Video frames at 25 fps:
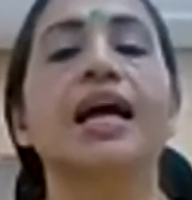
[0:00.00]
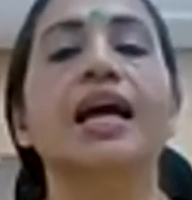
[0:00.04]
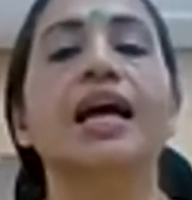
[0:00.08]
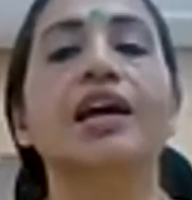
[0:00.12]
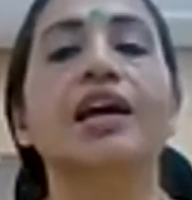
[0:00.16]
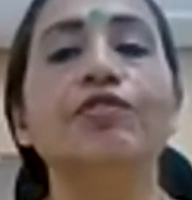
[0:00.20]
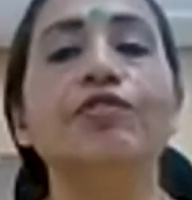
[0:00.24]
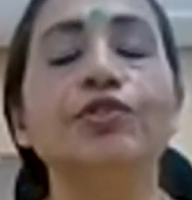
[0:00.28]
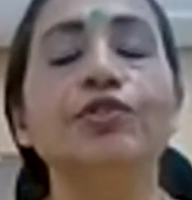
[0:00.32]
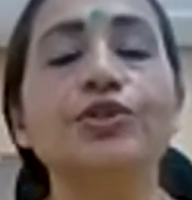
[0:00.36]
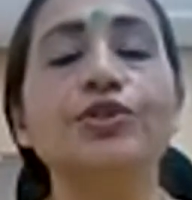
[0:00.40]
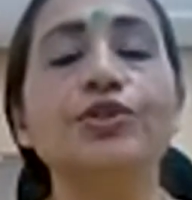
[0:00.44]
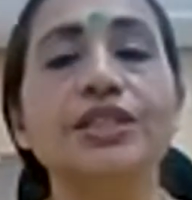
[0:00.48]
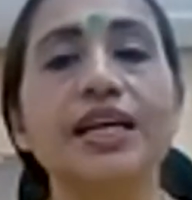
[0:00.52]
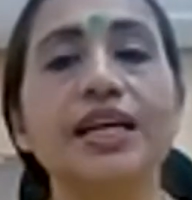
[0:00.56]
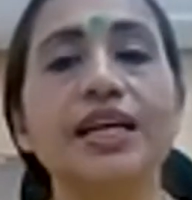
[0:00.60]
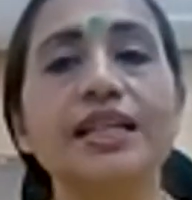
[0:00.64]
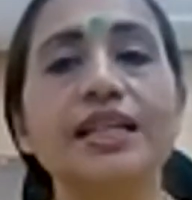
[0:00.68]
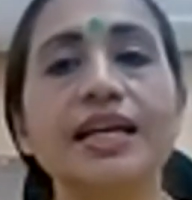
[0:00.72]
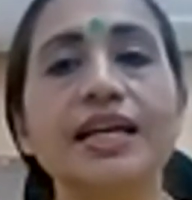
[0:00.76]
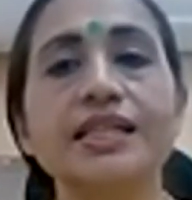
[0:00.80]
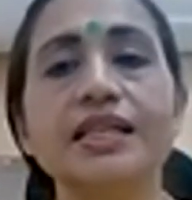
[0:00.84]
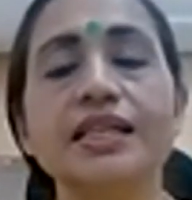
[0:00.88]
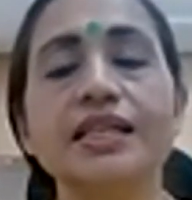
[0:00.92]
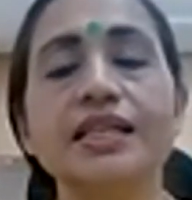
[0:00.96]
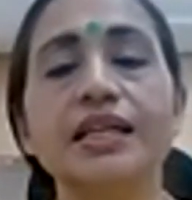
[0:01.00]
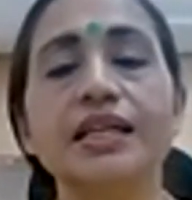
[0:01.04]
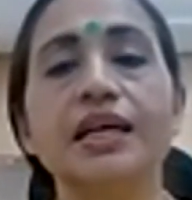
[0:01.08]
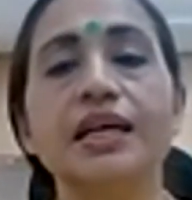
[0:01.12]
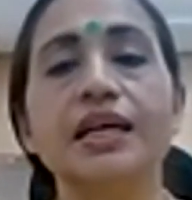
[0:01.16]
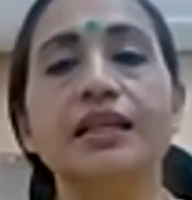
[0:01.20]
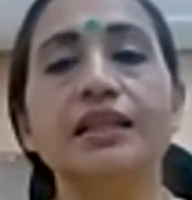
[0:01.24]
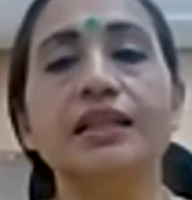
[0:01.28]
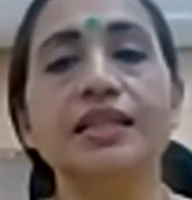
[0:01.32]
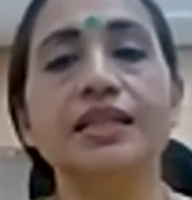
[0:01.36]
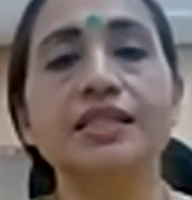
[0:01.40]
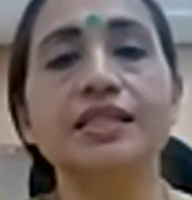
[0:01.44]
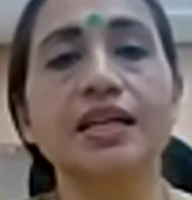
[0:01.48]
If you say that in
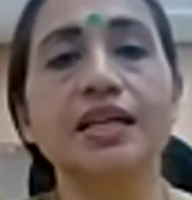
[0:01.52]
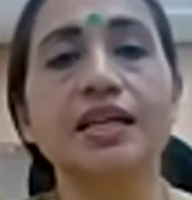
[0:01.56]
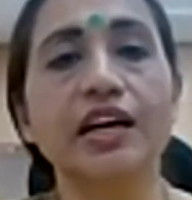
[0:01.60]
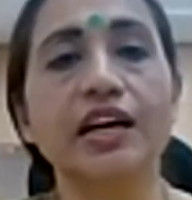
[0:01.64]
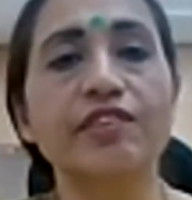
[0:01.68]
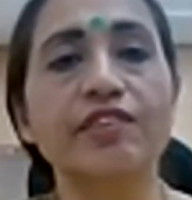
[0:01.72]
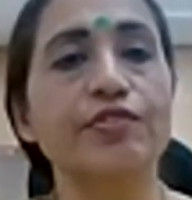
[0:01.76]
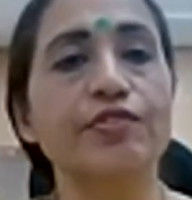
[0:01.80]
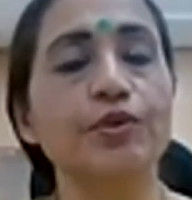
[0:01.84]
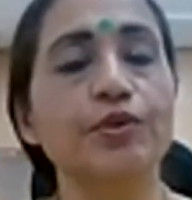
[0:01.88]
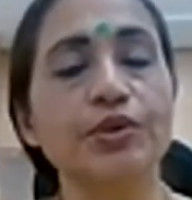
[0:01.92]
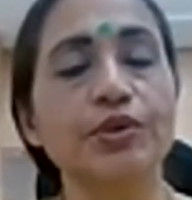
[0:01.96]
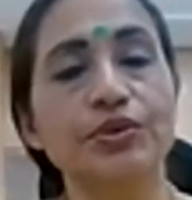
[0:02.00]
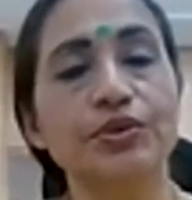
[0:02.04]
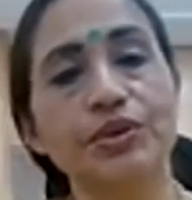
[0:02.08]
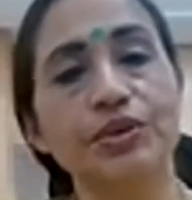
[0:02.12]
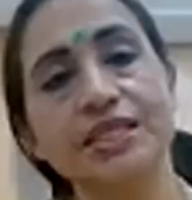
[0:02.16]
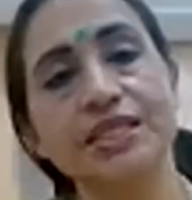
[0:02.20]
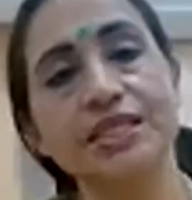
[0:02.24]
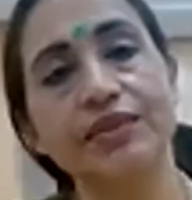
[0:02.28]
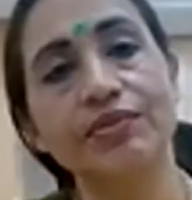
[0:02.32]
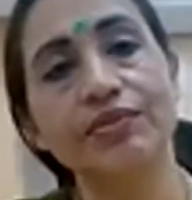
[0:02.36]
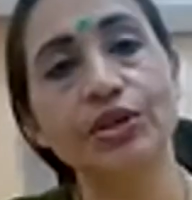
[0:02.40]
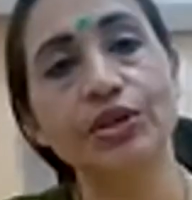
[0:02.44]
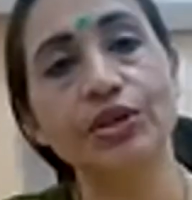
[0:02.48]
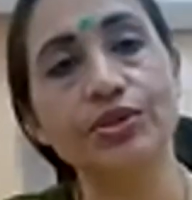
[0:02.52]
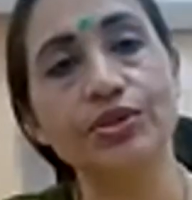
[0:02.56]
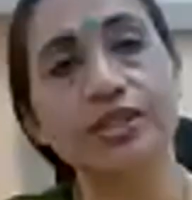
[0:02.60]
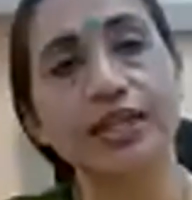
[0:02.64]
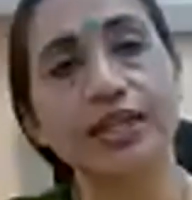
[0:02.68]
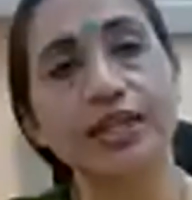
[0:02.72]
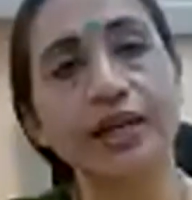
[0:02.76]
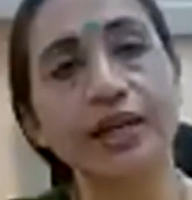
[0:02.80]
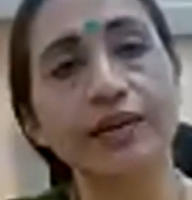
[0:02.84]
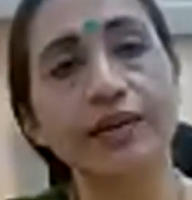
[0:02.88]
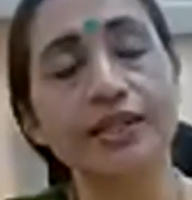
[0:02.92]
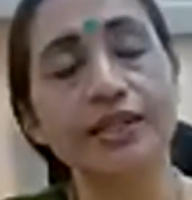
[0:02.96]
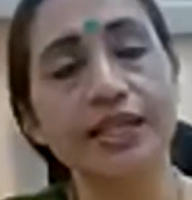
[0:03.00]
there's a curfew between 7 to
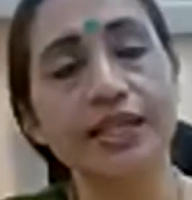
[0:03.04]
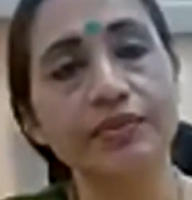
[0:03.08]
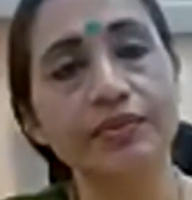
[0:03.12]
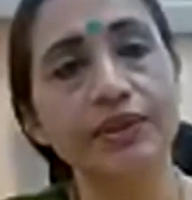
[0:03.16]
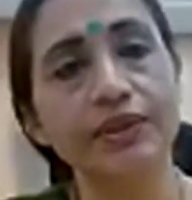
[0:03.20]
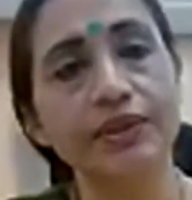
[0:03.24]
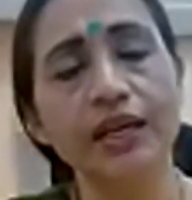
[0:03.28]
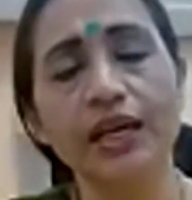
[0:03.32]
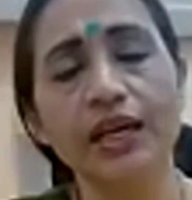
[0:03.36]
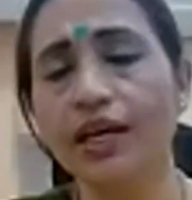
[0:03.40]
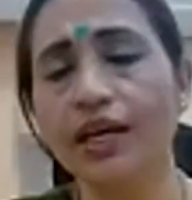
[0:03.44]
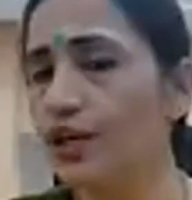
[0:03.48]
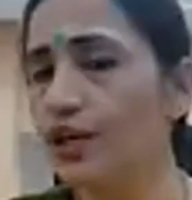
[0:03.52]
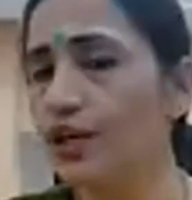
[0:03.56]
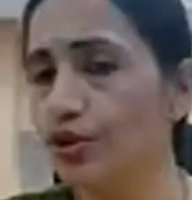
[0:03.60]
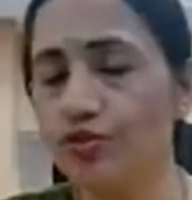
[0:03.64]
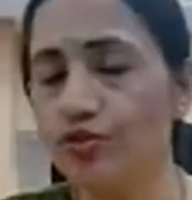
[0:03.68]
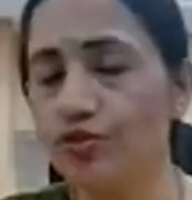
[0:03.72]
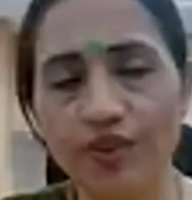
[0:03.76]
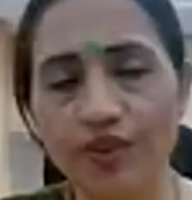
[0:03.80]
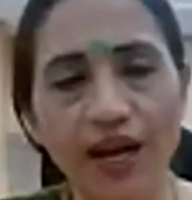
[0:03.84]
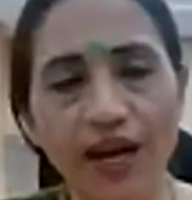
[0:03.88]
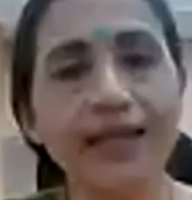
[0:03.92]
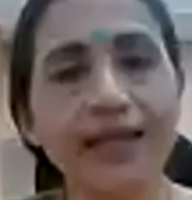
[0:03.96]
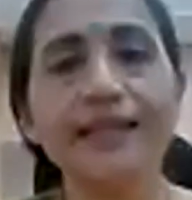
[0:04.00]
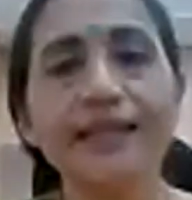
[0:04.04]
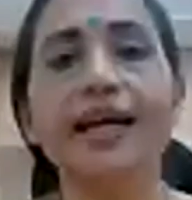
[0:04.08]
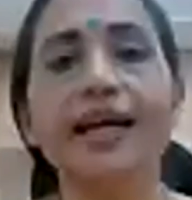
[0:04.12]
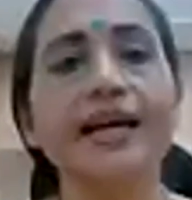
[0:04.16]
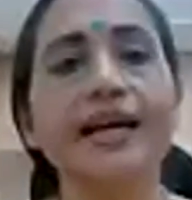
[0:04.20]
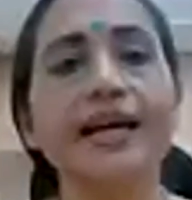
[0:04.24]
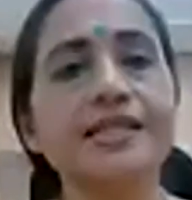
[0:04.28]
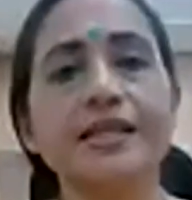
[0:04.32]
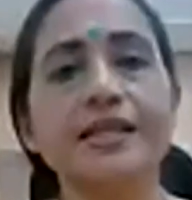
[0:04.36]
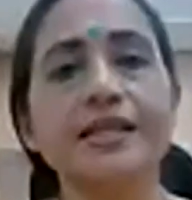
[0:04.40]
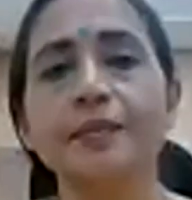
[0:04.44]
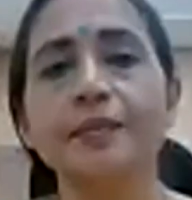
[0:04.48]
7, you find that